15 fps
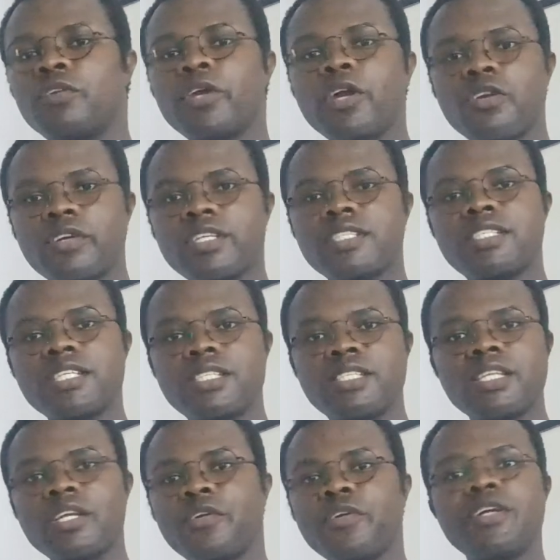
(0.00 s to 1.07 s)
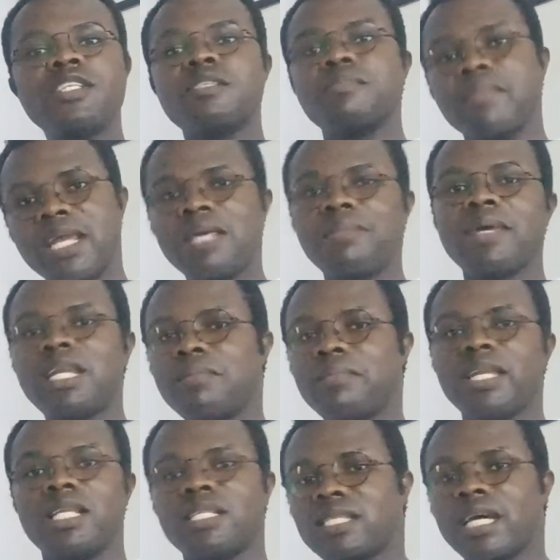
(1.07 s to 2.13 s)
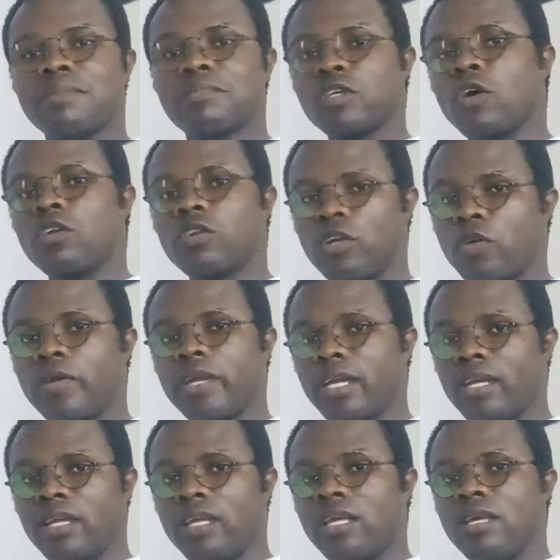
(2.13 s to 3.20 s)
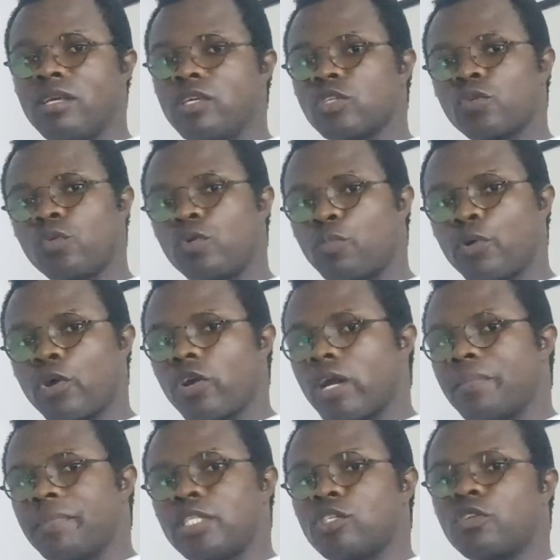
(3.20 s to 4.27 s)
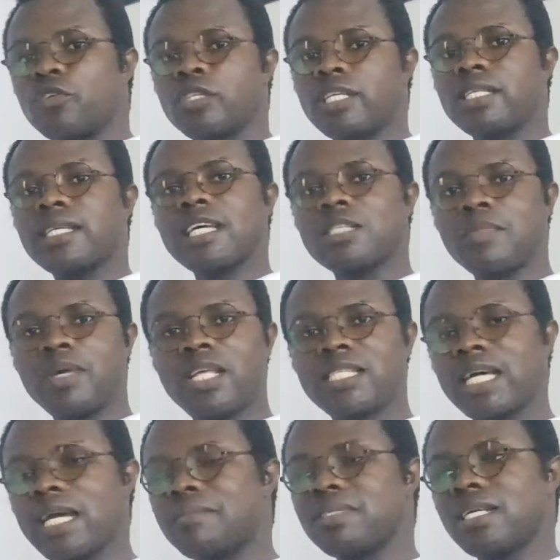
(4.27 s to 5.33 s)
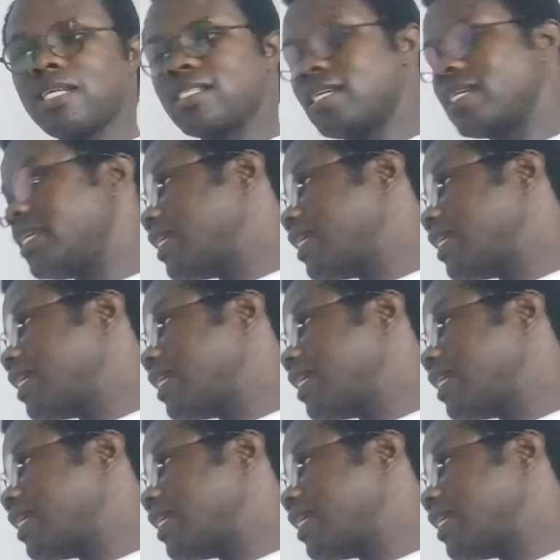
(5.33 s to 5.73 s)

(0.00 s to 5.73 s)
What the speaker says: 360 degrees many times, ongoing. So we'll program it to rotate as many times as are